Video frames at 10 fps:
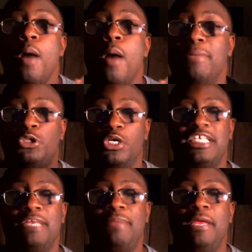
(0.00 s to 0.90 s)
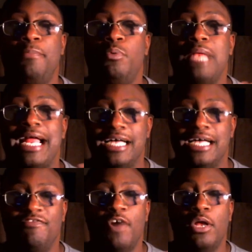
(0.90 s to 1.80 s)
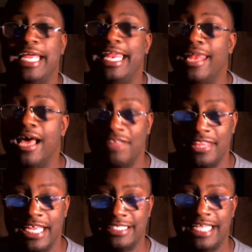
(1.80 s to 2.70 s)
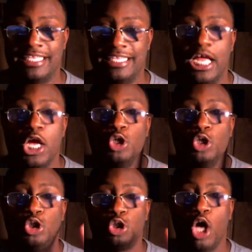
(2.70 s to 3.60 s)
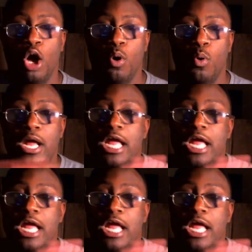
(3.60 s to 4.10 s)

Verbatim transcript: but you could see people like us falling in love and things like that. So